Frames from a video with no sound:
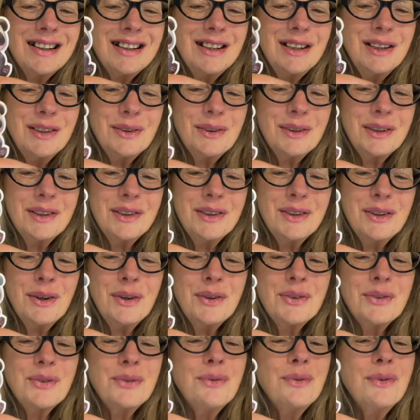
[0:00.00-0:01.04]
Look at
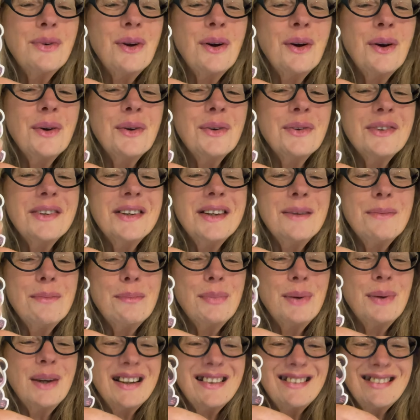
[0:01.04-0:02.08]
those rosy
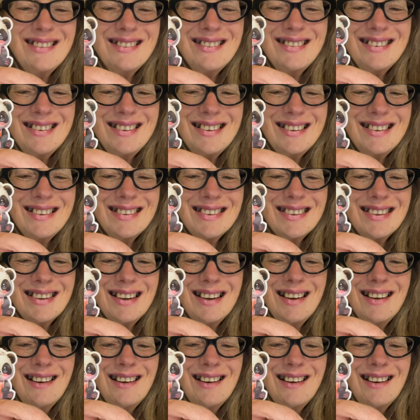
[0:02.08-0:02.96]
pink cheeks.